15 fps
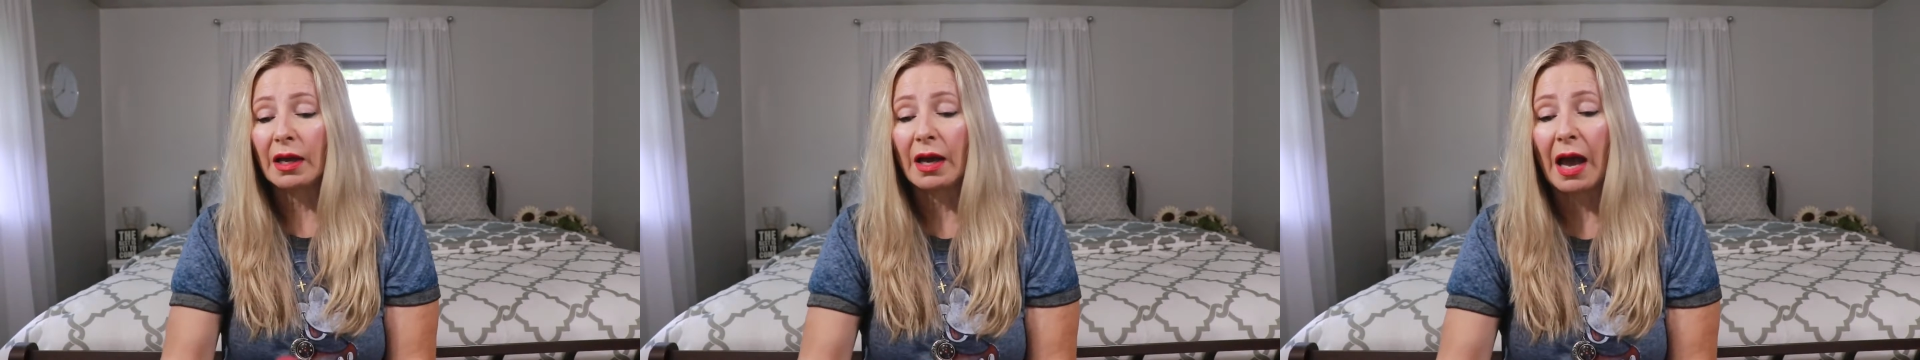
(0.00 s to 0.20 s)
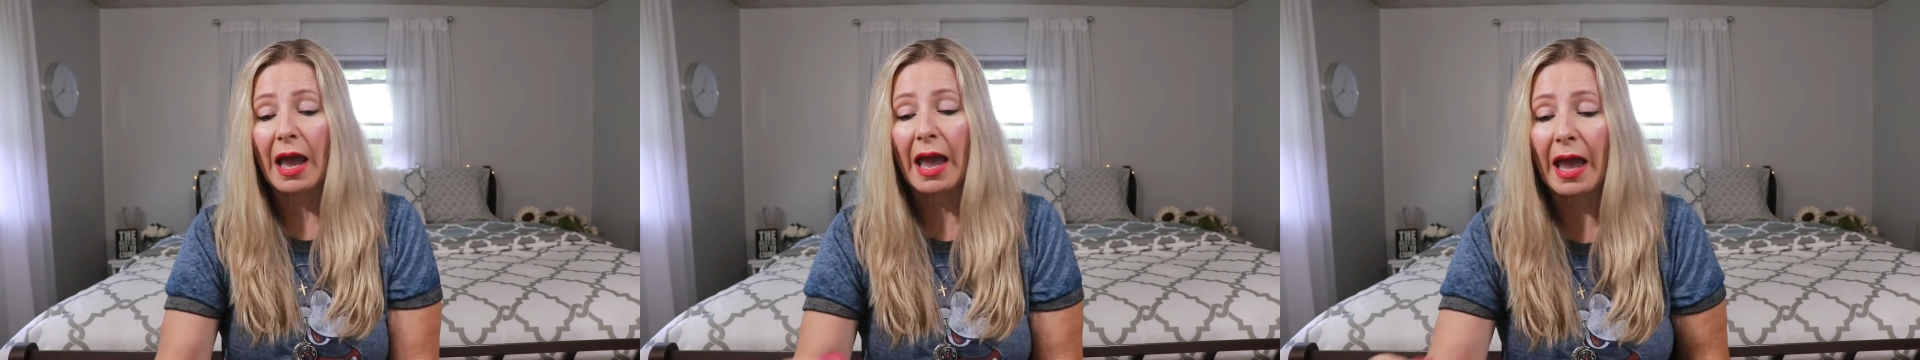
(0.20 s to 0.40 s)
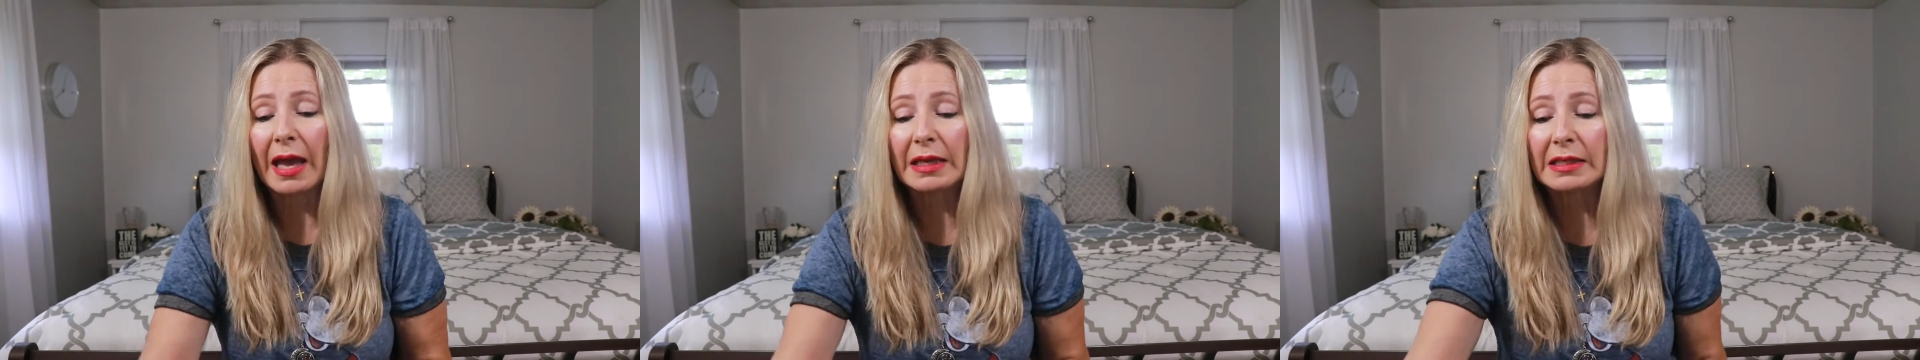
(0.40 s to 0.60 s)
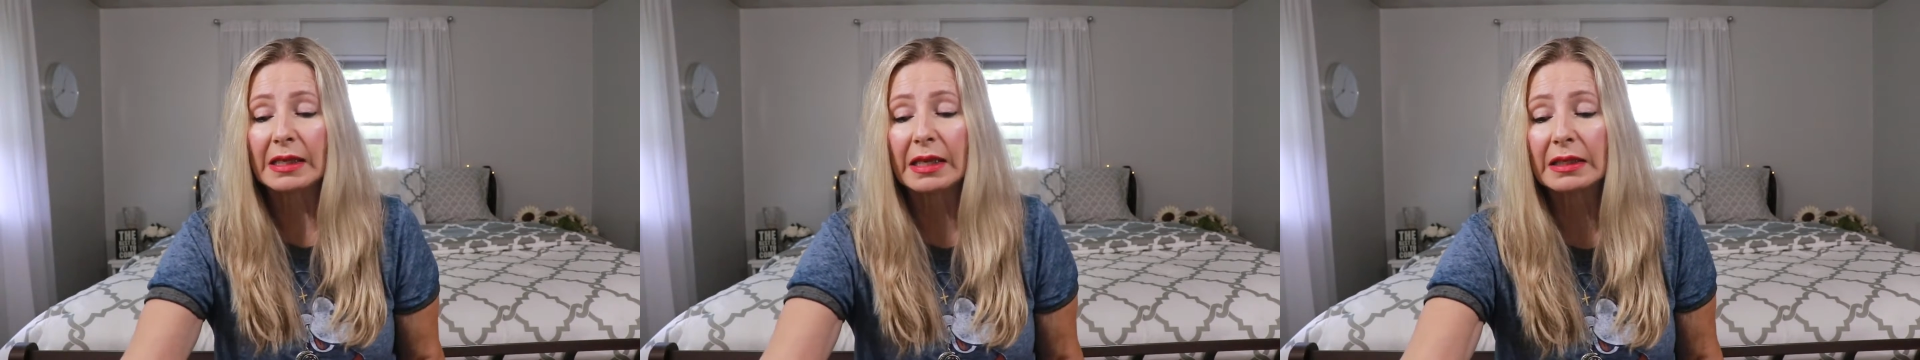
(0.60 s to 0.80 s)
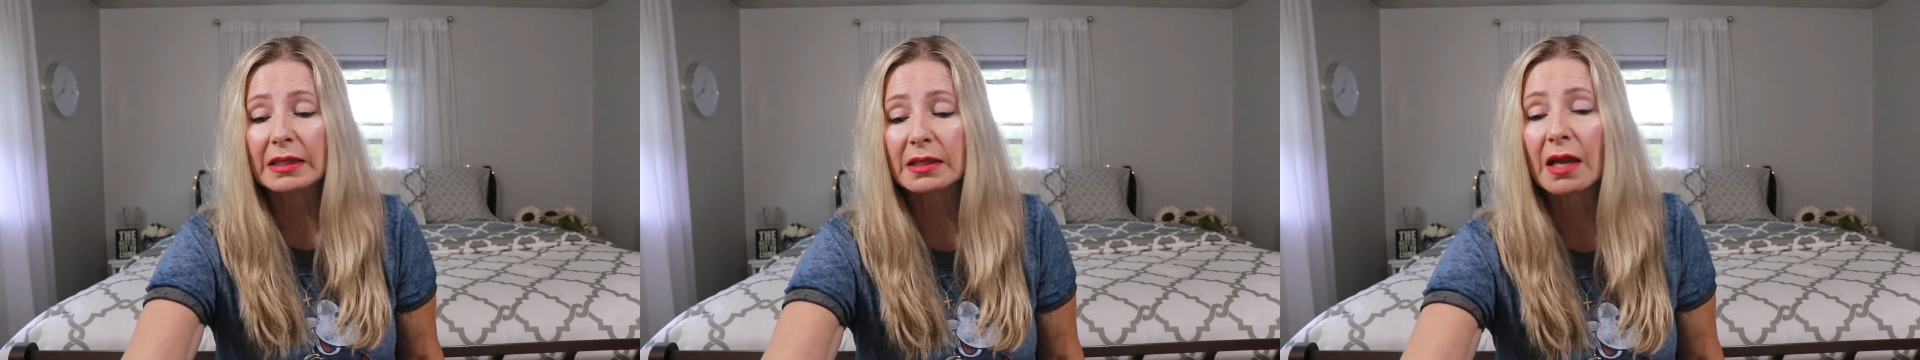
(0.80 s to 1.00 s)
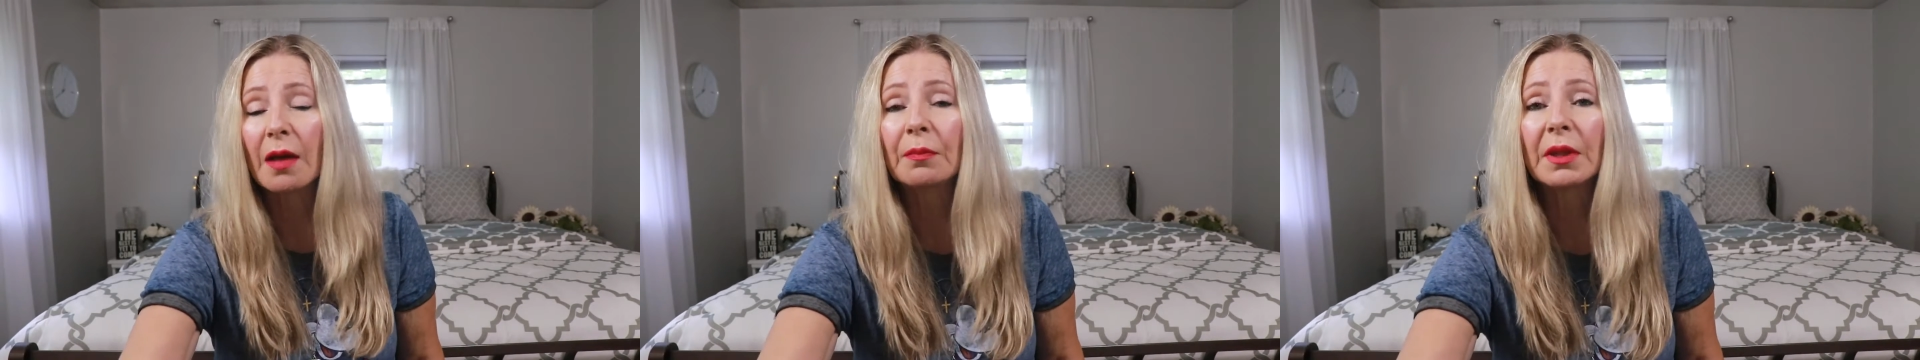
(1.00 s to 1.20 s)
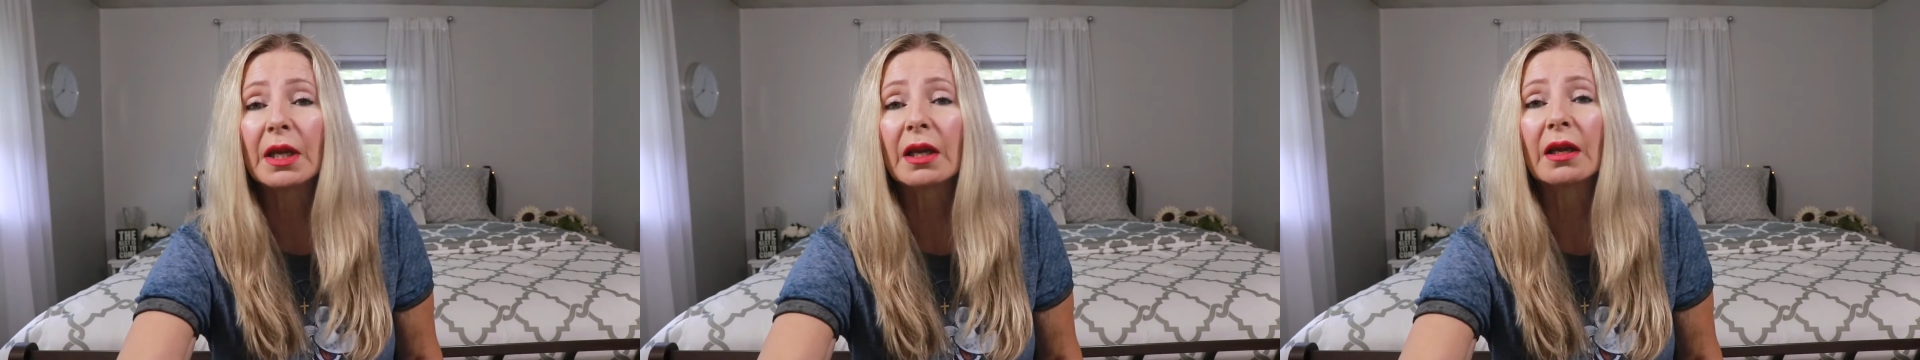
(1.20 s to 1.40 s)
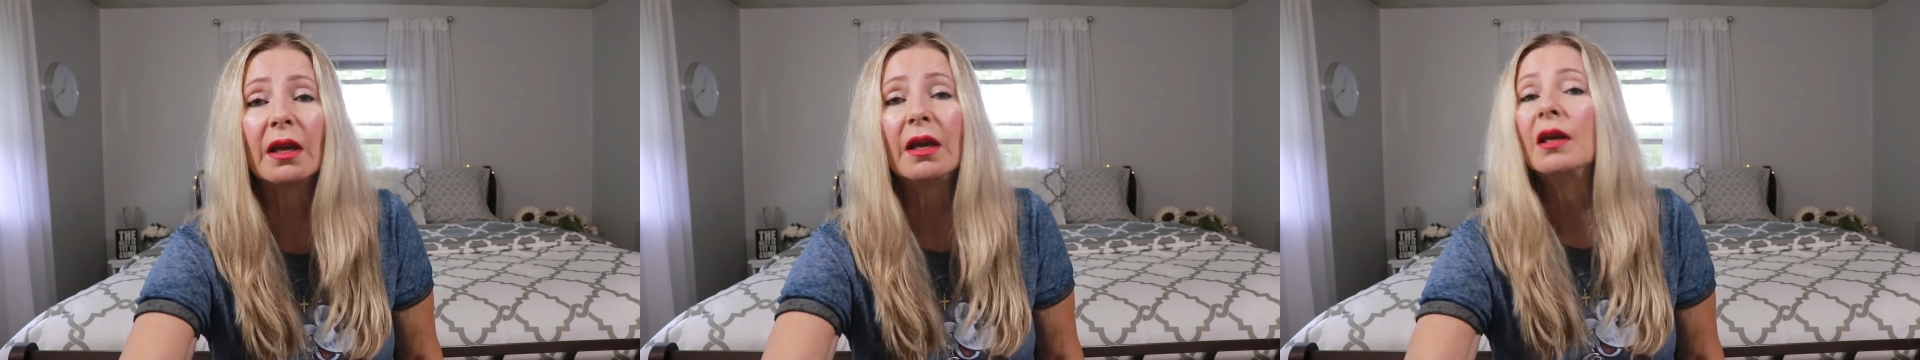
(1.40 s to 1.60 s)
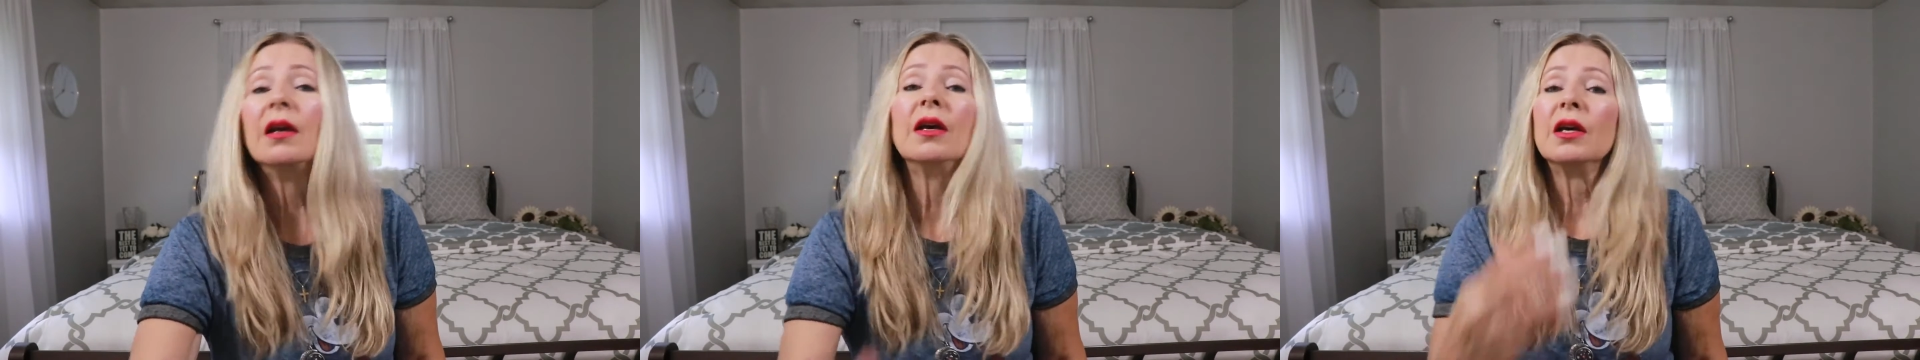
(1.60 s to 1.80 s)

I had to get something